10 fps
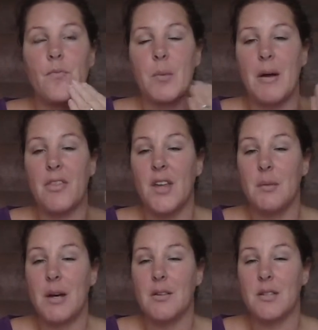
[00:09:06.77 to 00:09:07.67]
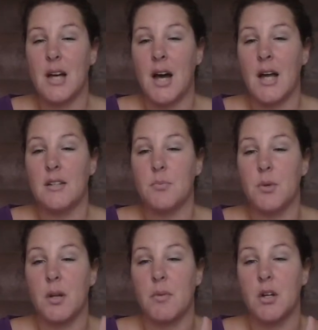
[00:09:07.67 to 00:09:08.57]
My theme outside is
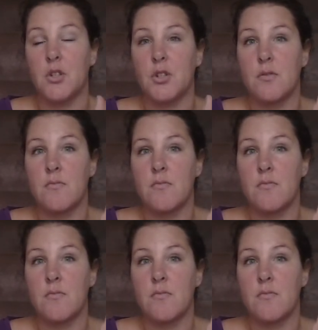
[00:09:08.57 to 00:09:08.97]
pretty much,